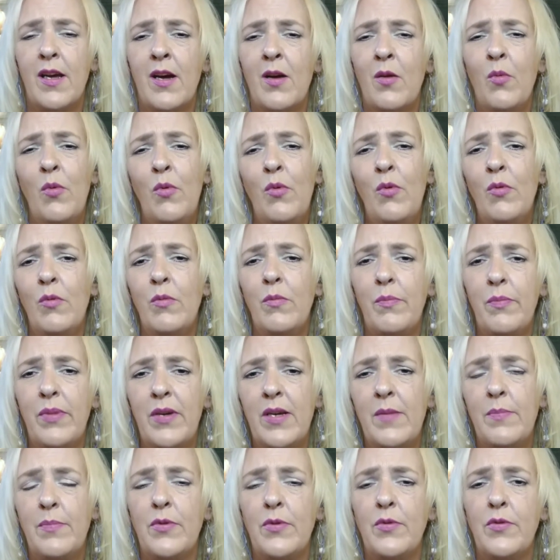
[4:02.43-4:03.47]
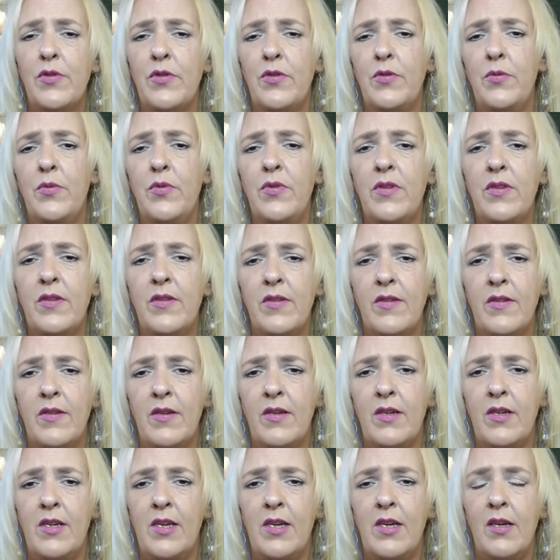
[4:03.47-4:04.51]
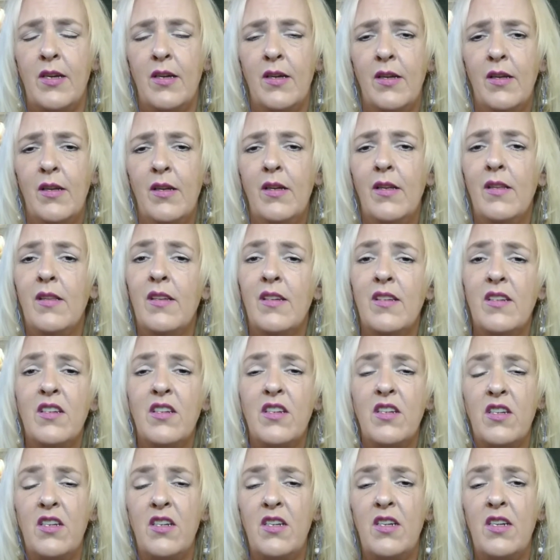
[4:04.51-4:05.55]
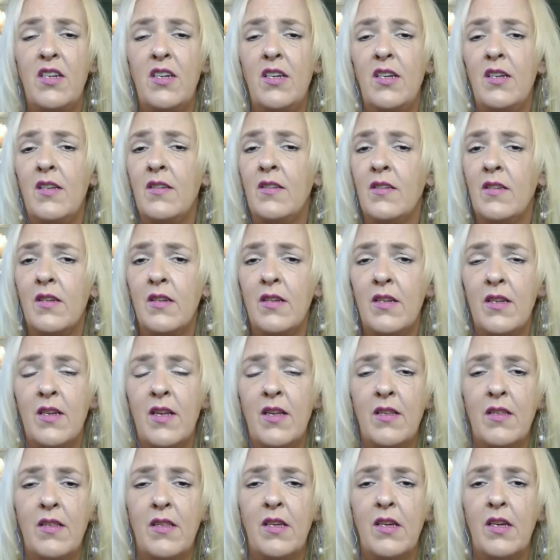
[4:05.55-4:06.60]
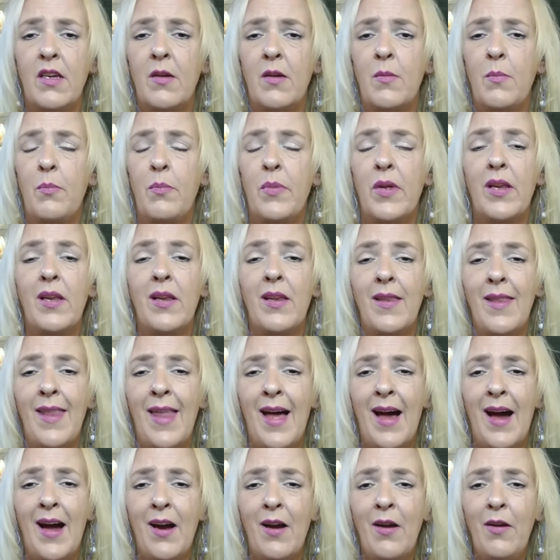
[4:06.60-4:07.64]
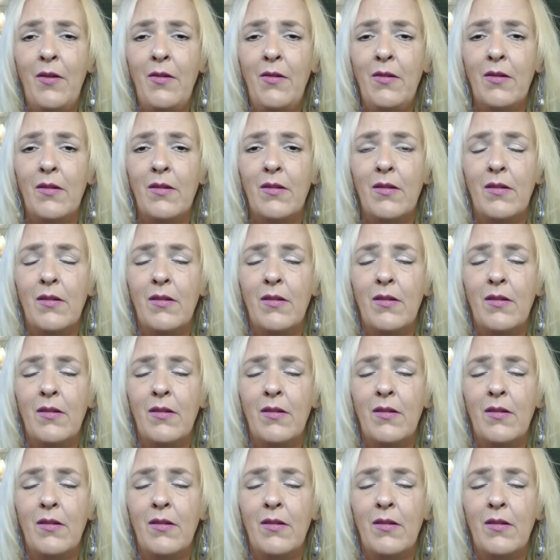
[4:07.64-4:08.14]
I want people to see that she is nothing but a liar